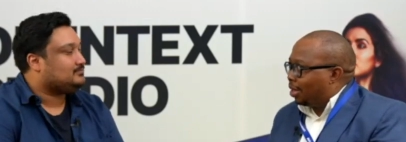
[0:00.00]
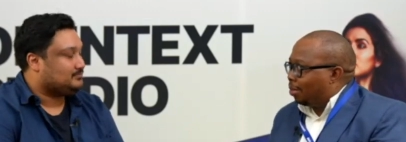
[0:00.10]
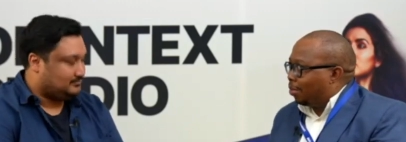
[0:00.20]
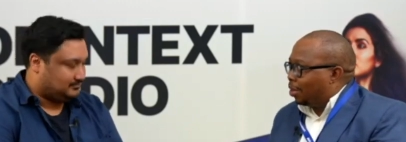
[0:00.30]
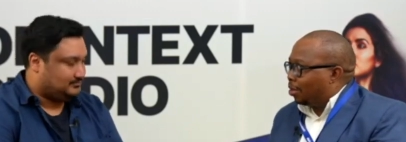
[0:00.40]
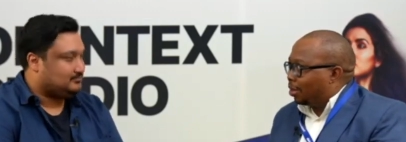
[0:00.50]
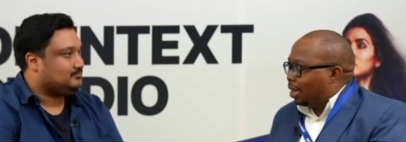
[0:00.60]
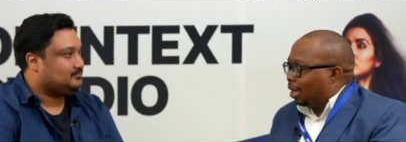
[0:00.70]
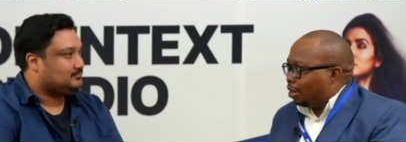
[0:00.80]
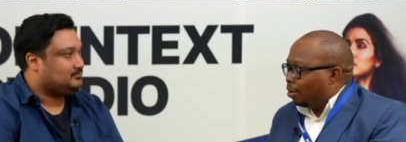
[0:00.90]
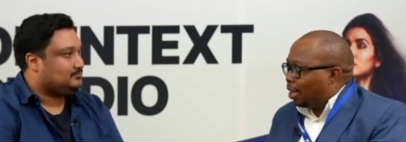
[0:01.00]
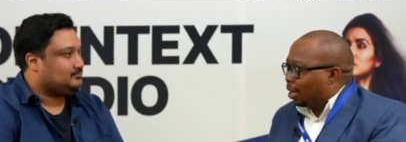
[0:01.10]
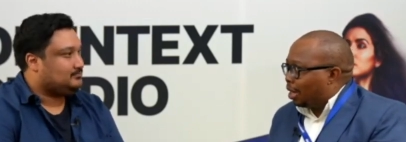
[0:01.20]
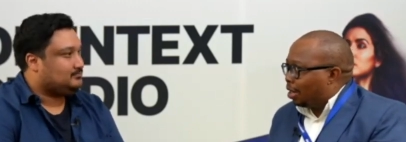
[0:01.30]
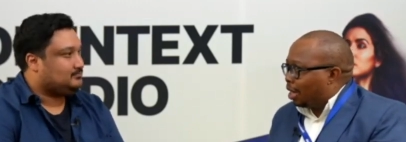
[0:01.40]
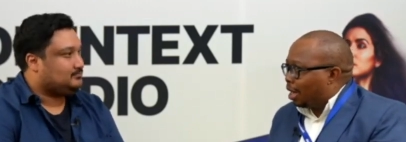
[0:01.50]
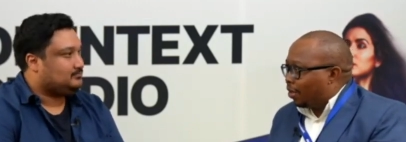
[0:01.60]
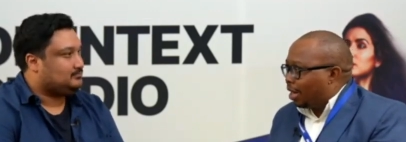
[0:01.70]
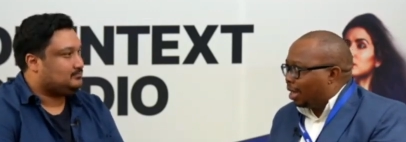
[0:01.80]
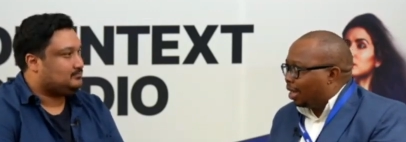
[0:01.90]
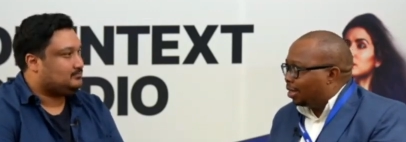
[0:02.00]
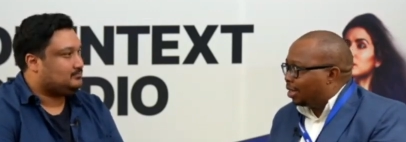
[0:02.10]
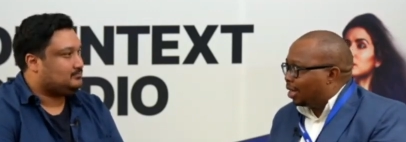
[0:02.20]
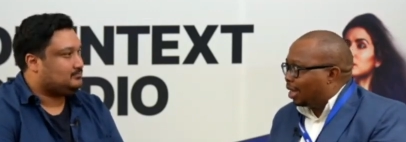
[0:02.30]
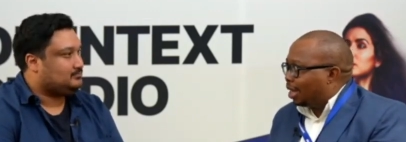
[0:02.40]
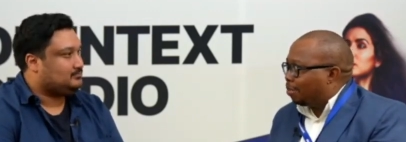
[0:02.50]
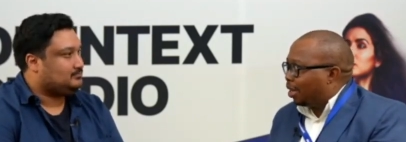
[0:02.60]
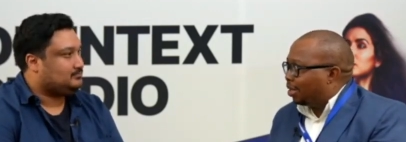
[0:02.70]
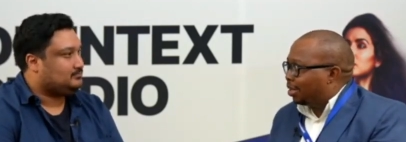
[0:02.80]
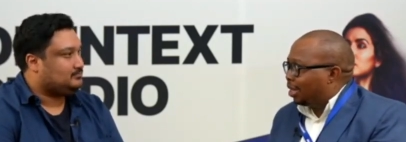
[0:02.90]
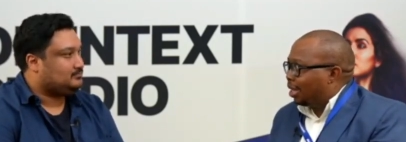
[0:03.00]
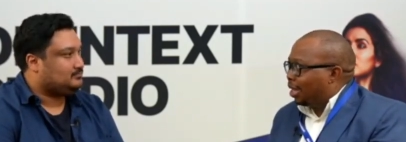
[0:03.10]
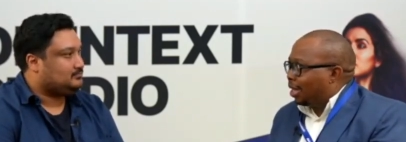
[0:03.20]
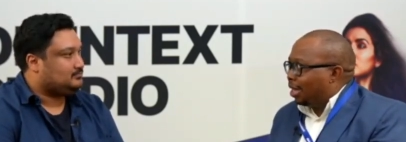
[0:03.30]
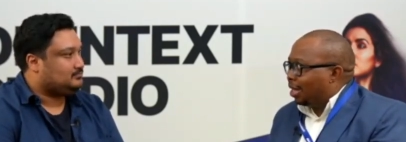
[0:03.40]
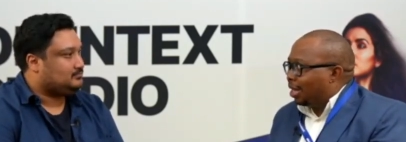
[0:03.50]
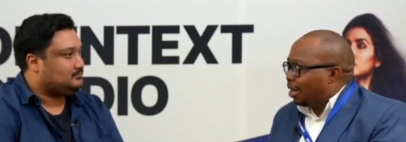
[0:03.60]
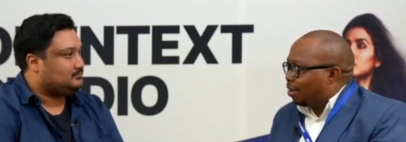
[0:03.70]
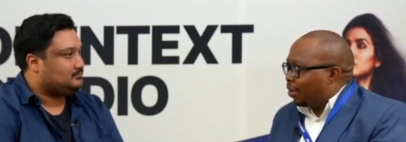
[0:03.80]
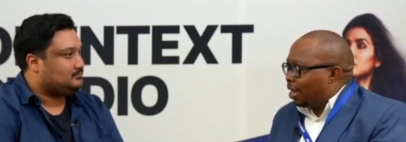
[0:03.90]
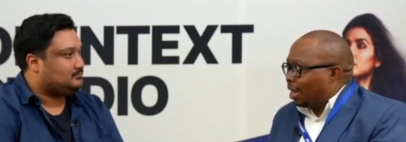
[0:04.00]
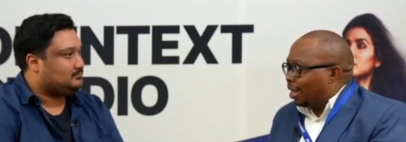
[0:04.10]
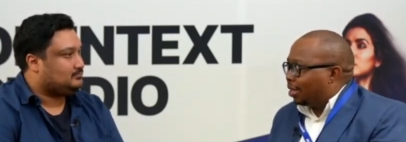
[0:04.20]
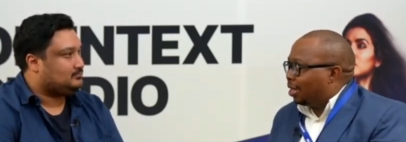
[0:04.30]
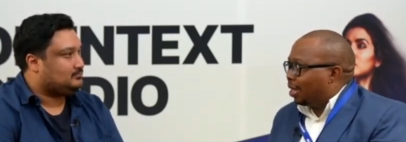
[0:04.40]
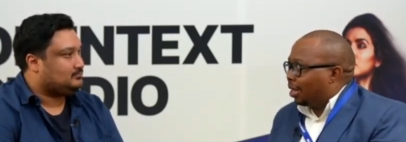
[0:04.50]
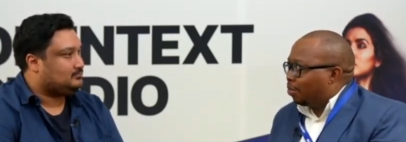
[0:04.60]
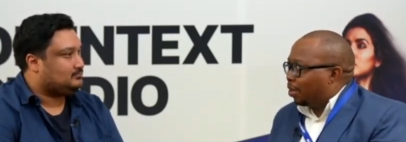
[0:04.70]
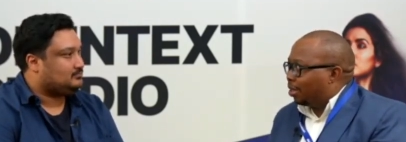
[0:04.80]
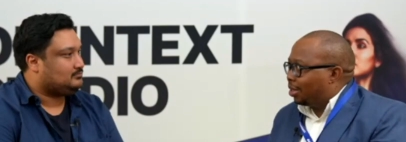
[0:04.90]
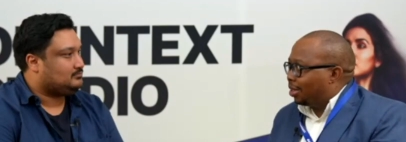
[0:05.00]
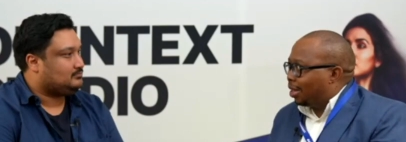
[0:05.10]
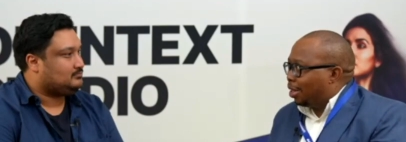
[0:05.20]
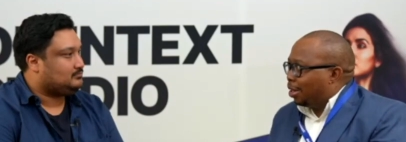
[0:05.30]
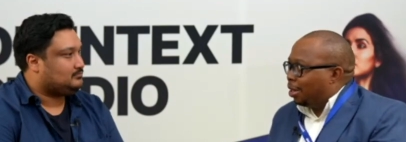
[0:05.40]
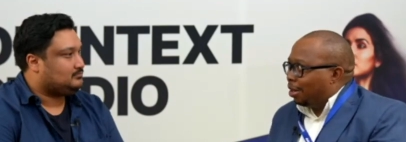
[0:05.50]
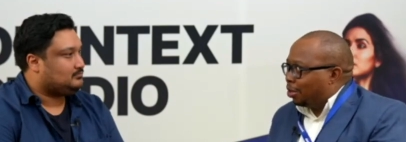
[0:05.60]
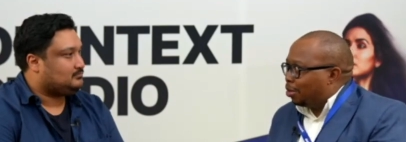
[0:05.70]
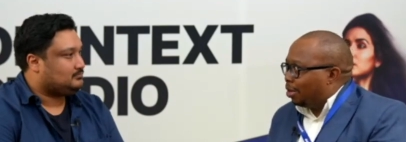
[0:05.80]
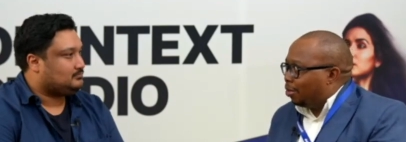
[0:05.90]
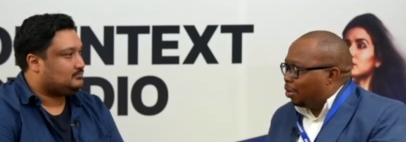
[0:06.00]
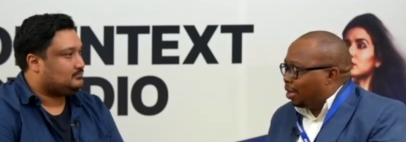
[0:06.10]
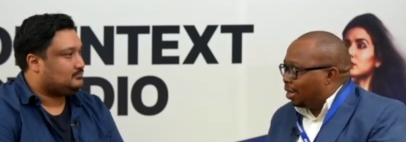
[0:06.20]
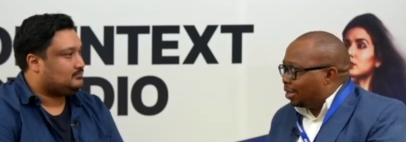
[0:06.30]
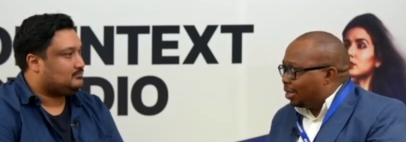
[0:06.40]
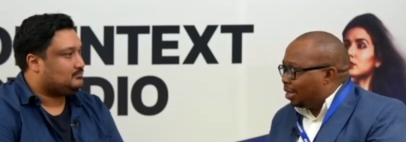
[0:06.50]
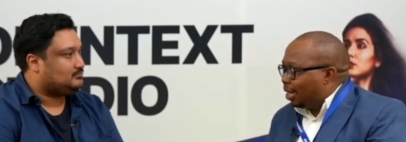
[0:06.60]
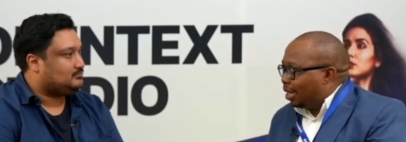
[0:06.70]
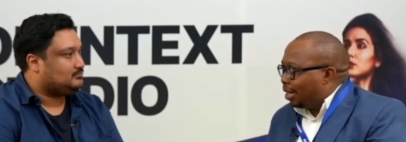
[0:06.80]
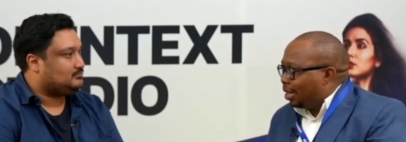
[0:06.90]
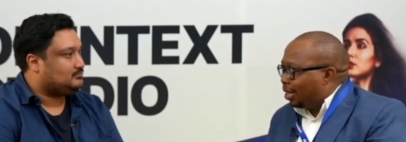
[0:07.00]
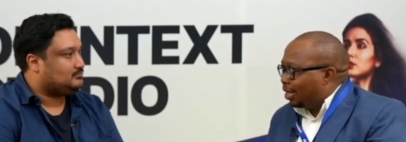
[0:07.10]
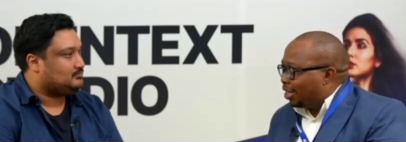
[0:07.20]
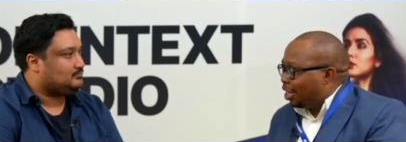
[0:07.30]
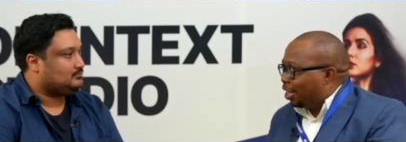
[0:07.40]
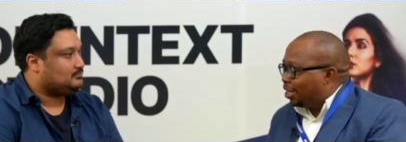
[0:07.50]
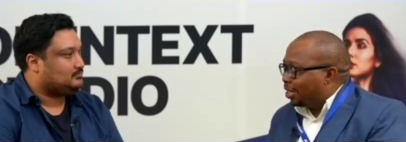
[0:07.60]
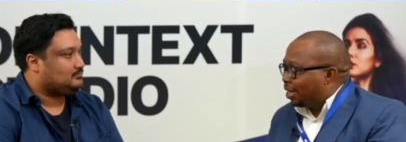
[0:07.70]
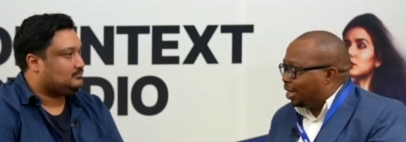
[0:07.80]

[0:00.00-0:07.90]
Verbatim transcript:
Speaker 1: in them because now I know that, that they have their heads in the right place and they have their hearts in the right place. Surely we're going to see the, the change,